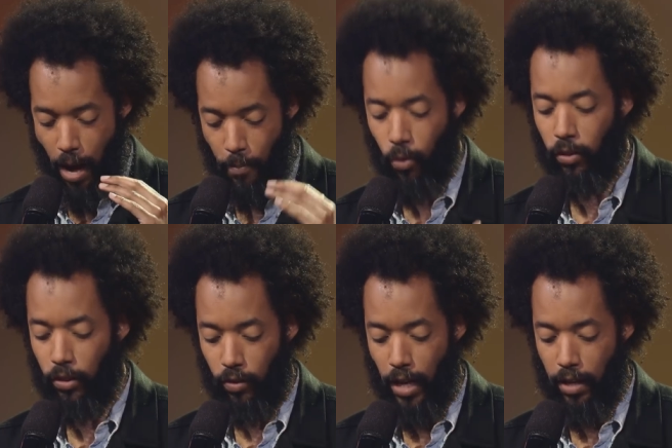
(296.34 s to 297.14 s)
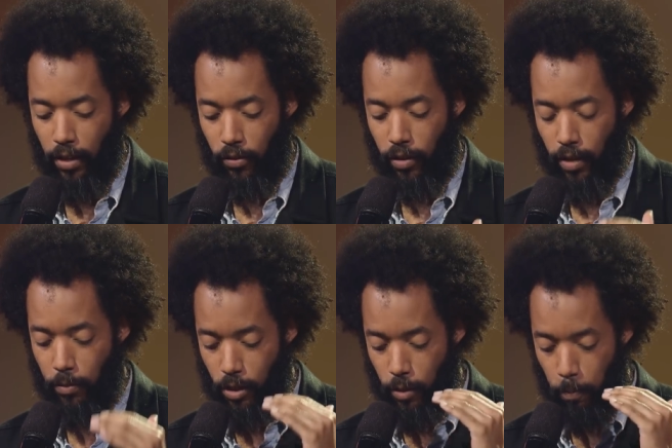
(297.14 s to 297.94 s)
I'm only saying this because
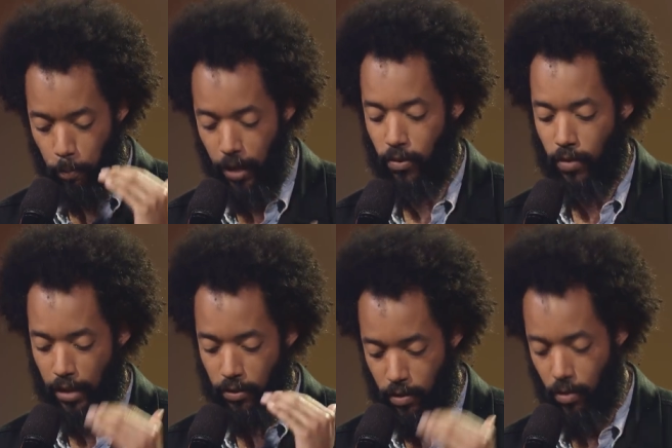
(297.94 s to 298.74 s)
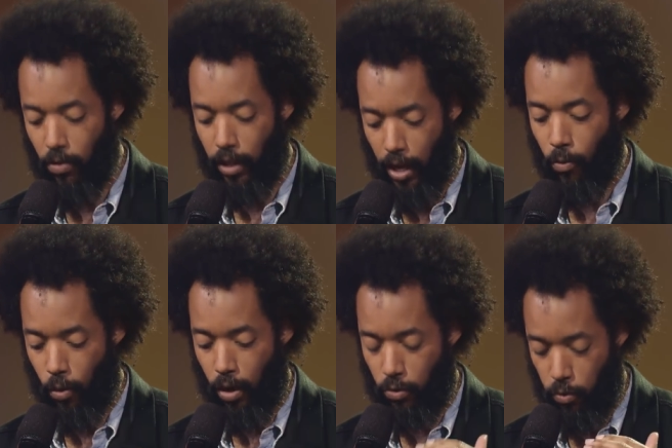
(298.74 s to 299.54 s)
I'm just pissed I still can't
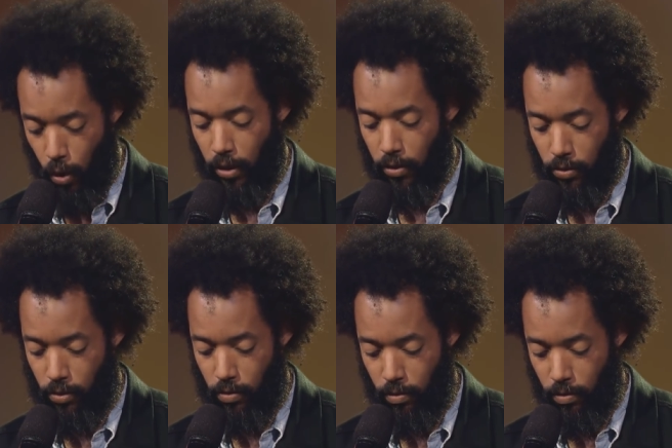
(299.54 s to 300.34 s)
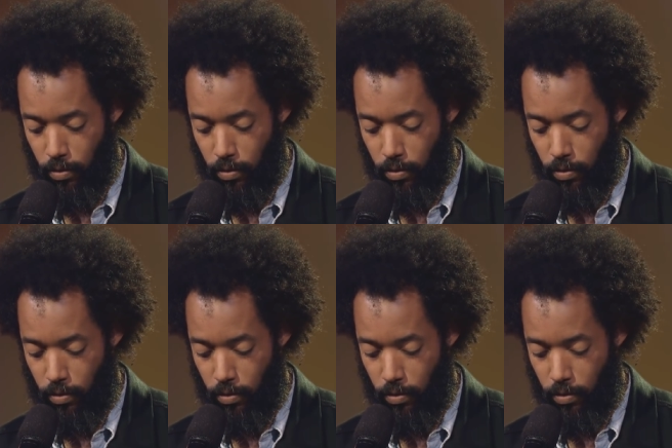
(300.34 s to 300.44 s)
wear sweaters.